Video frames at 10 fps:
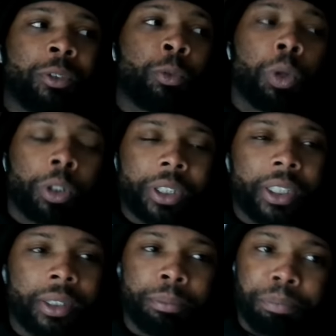
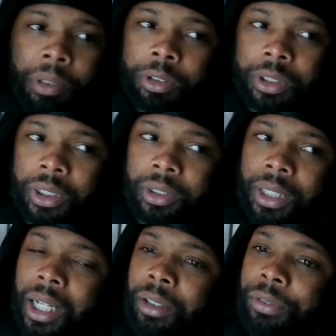working person,
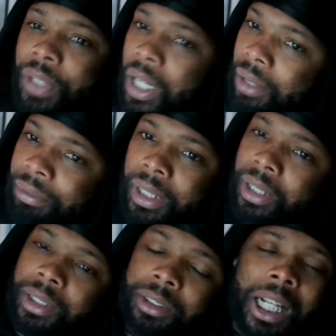nine to five
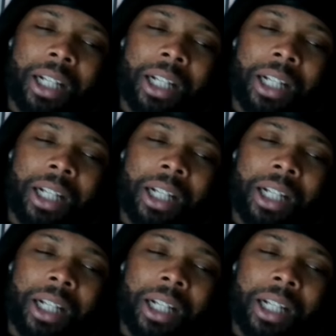niggas,